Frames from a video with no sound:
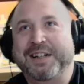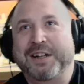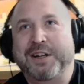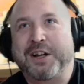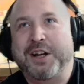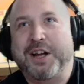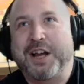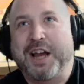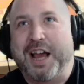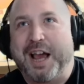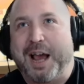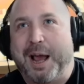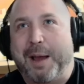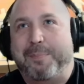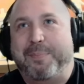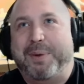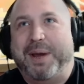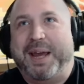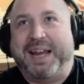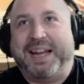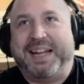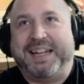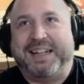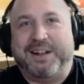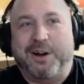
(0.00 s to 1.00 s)
I
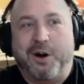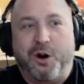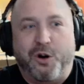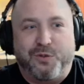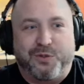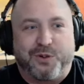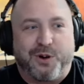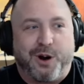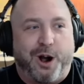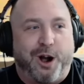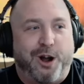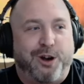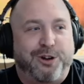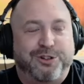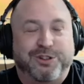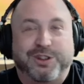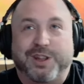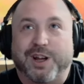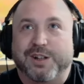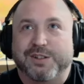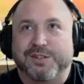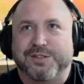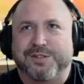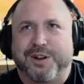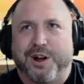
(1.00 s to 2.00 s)
paid over
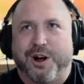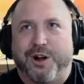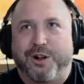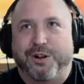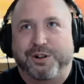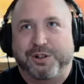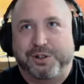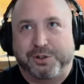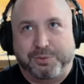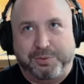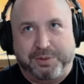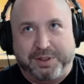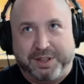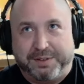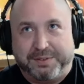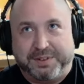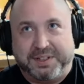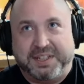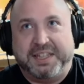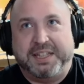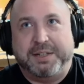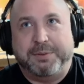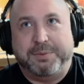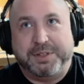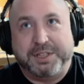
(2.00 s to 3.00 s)
$100,000 with
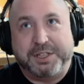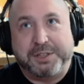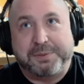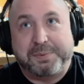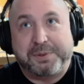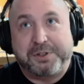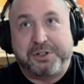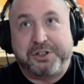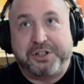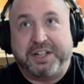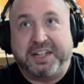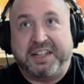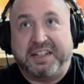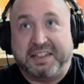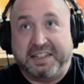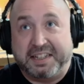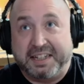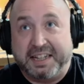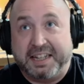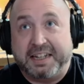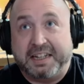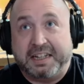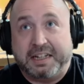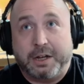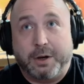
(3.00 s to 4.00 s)
everything with this machine to get
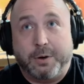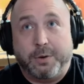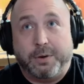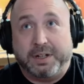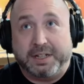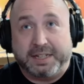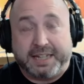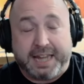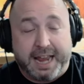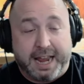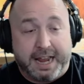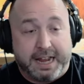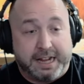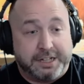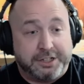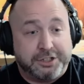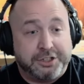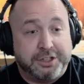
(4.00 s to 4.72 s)
it going, cash.